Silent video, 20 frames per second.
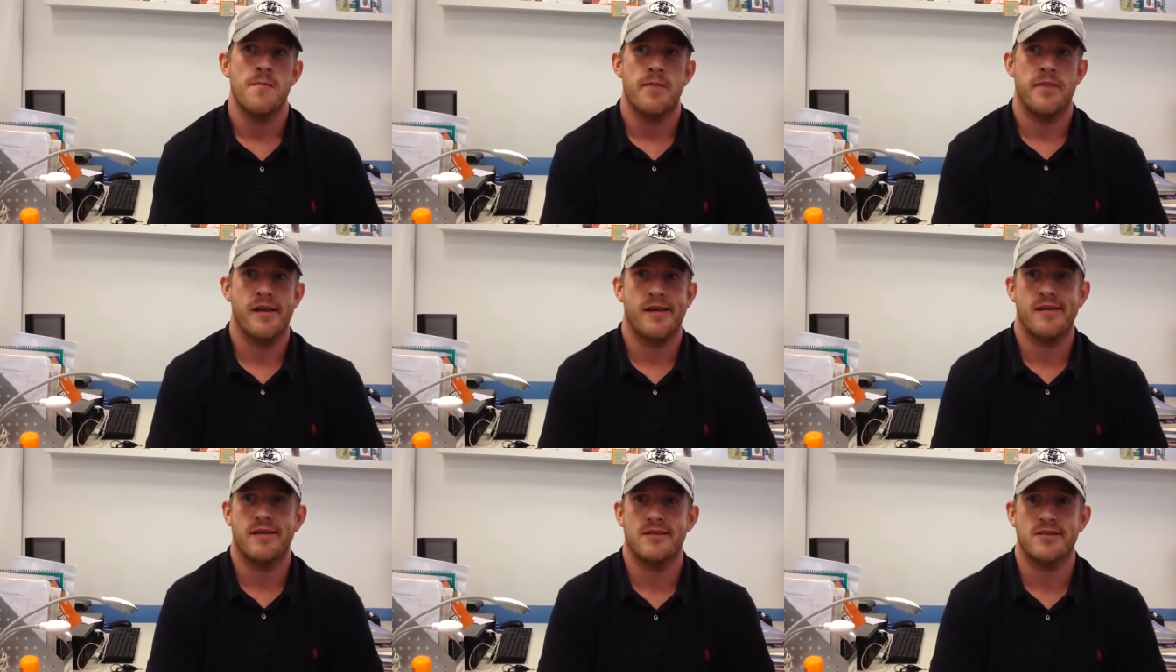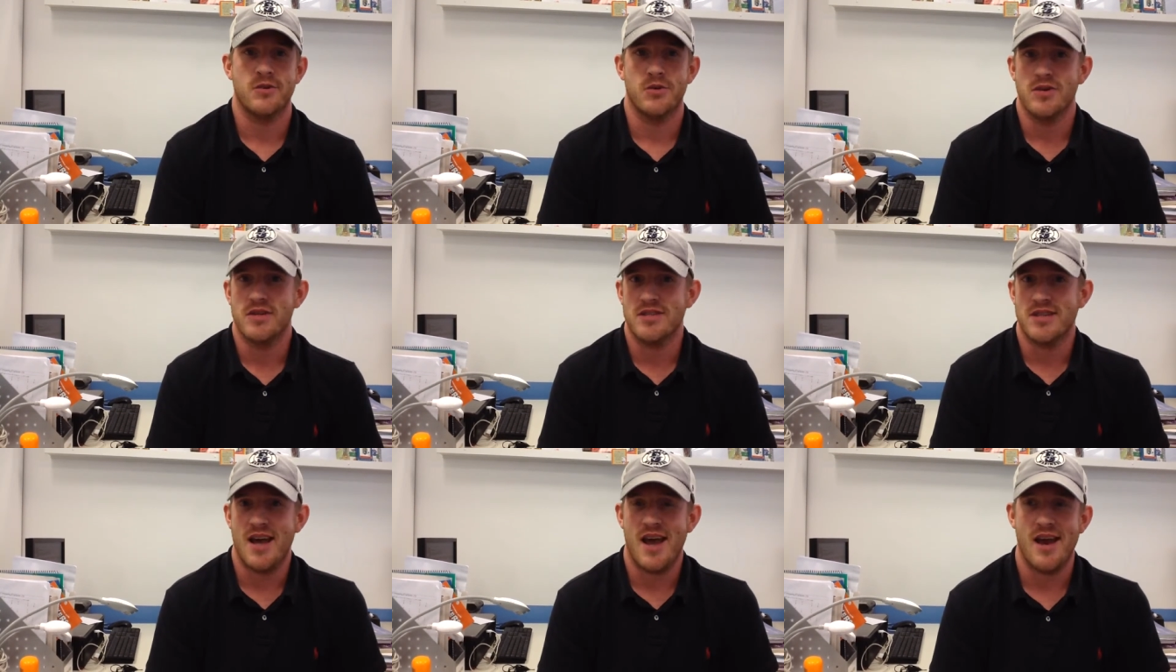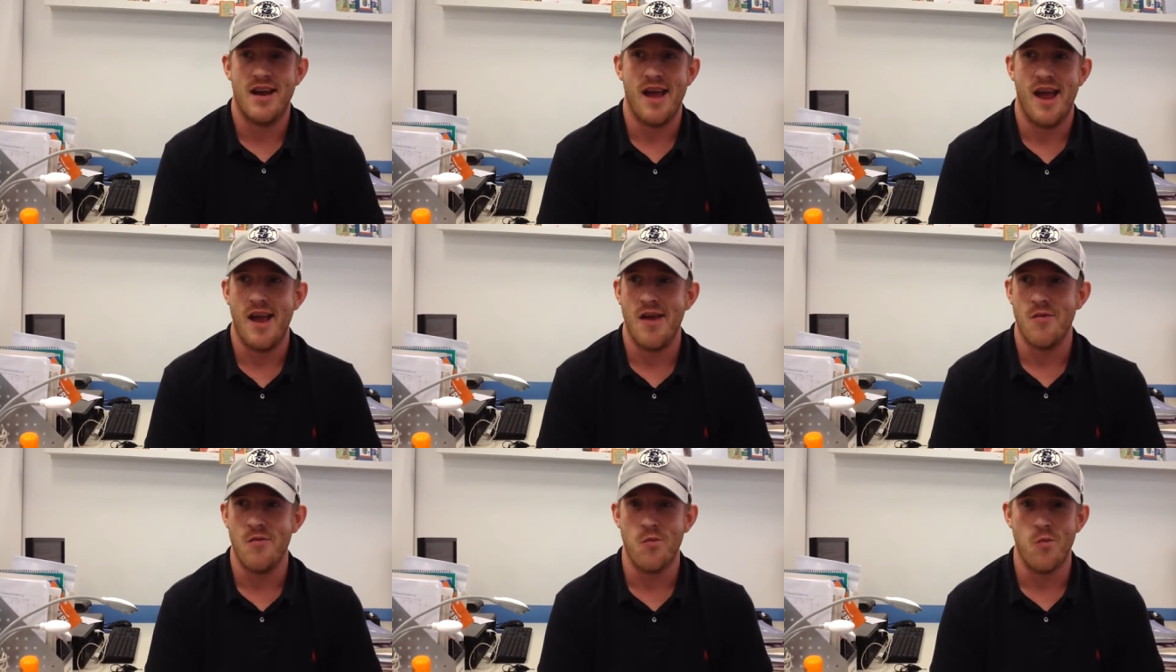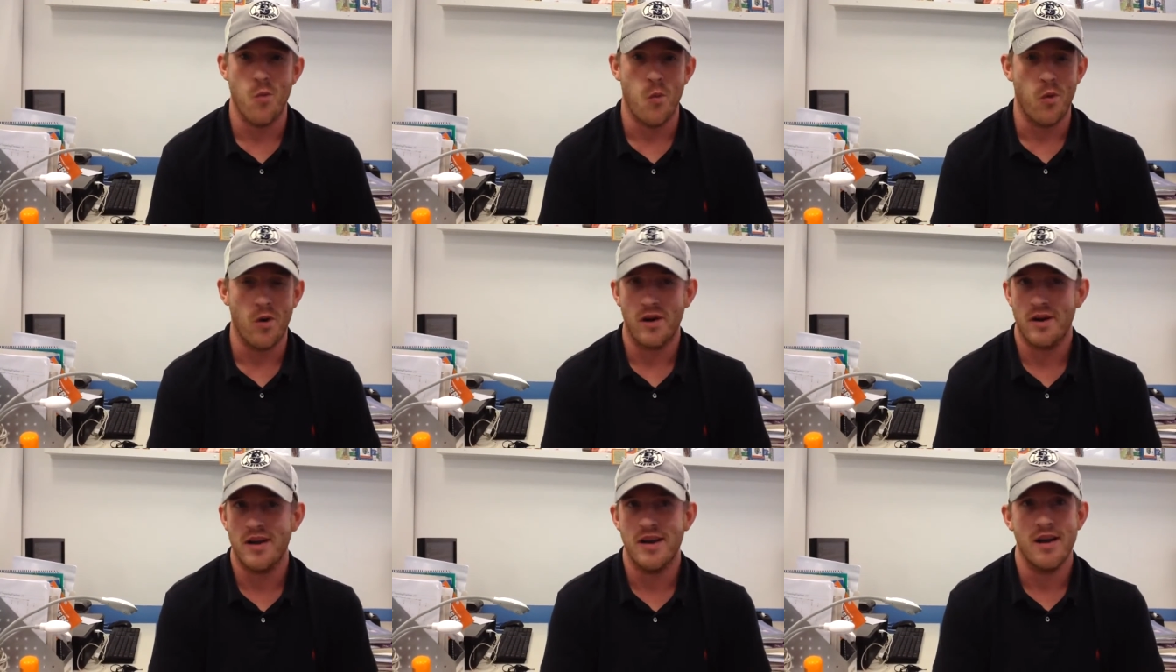the students had a
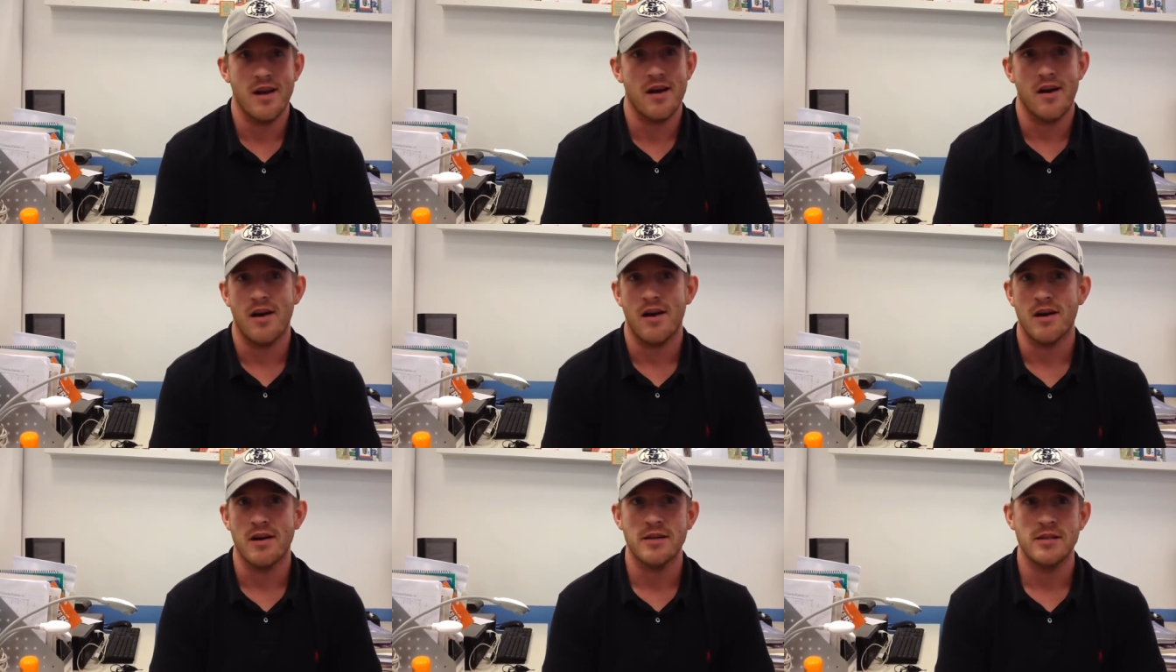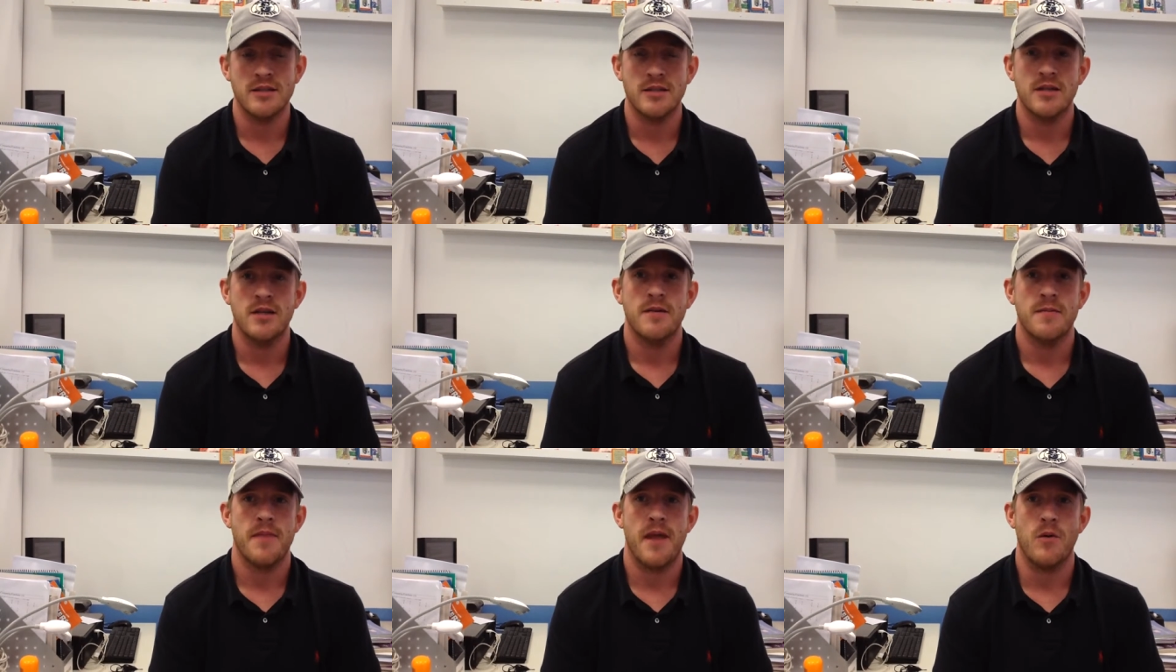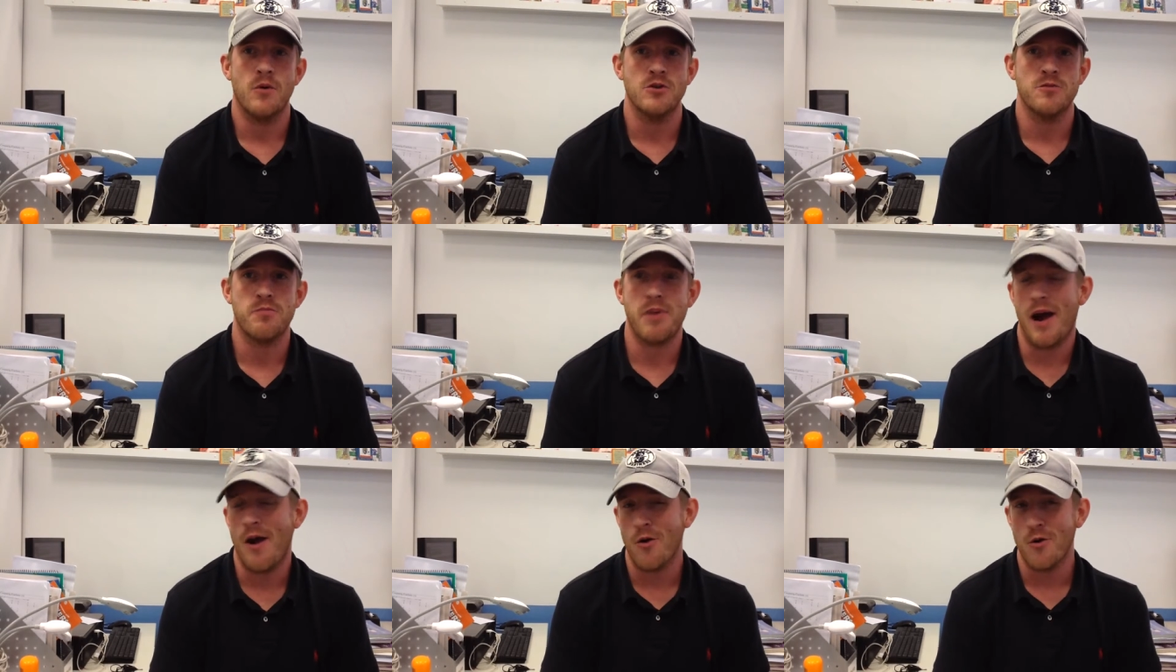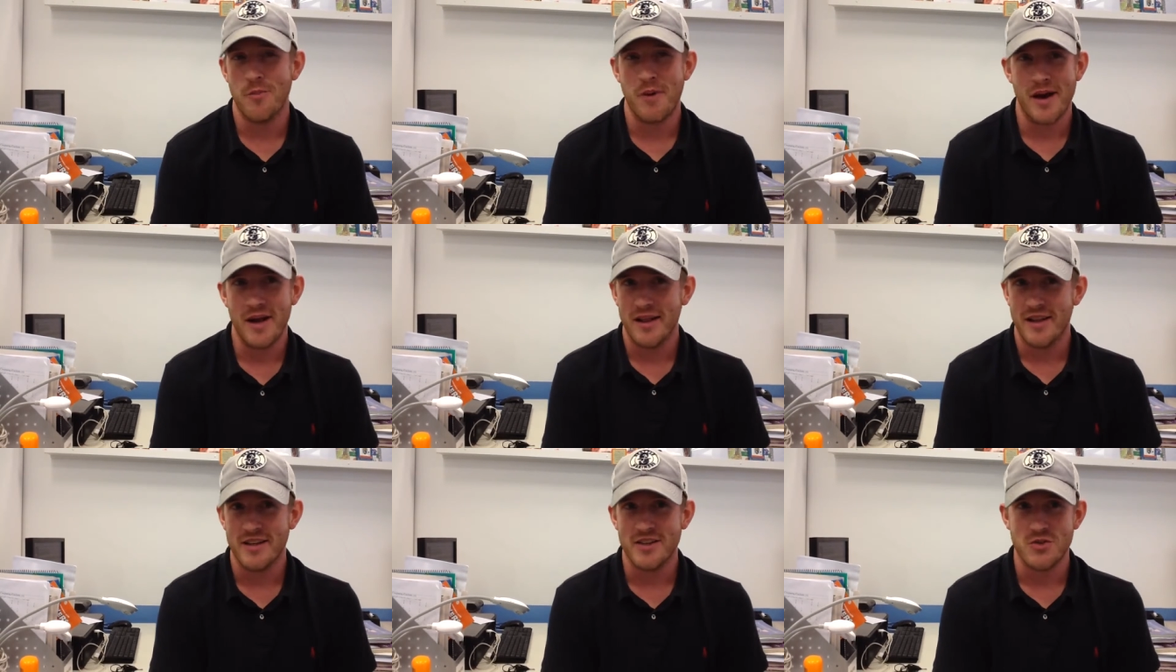working car that was powered
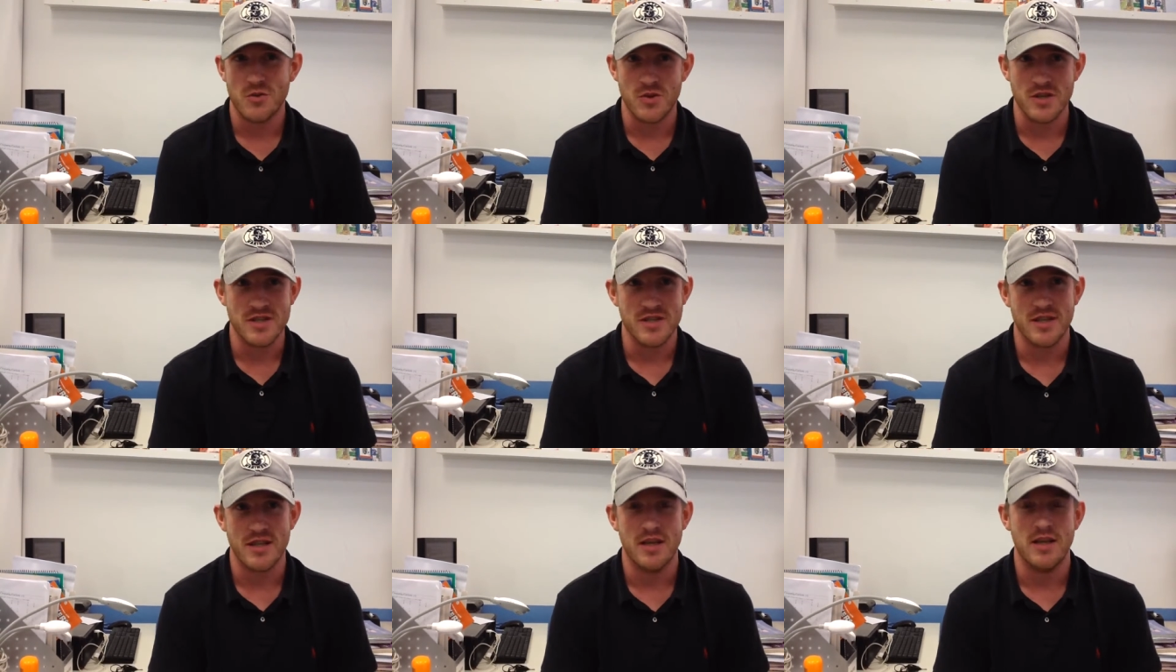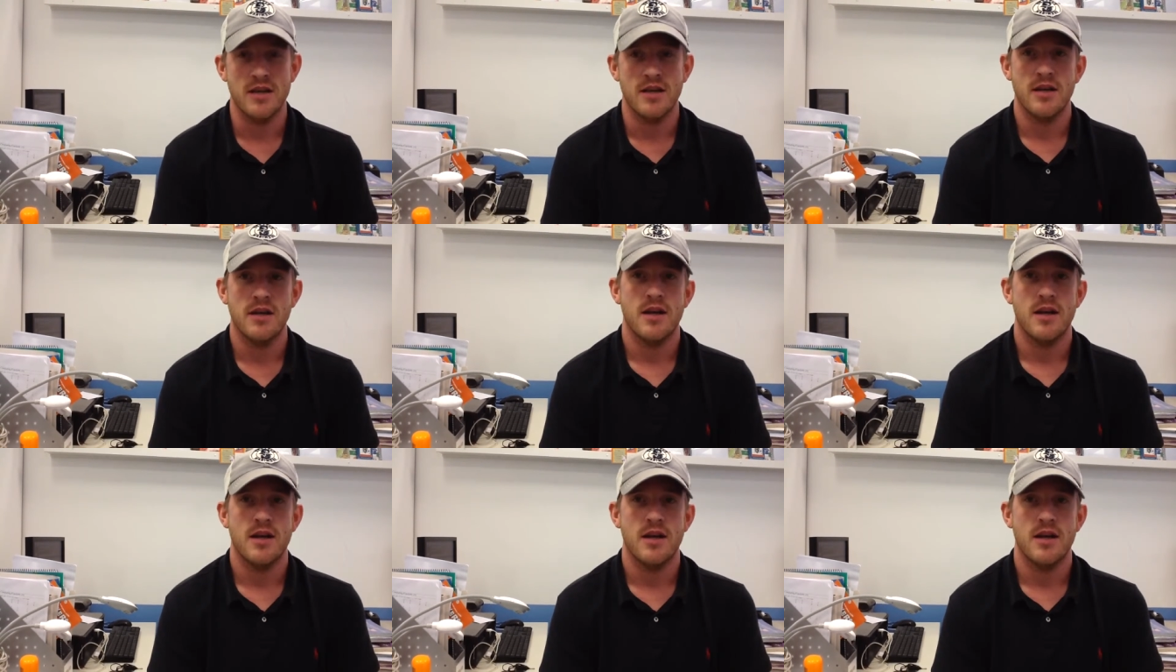by electricity,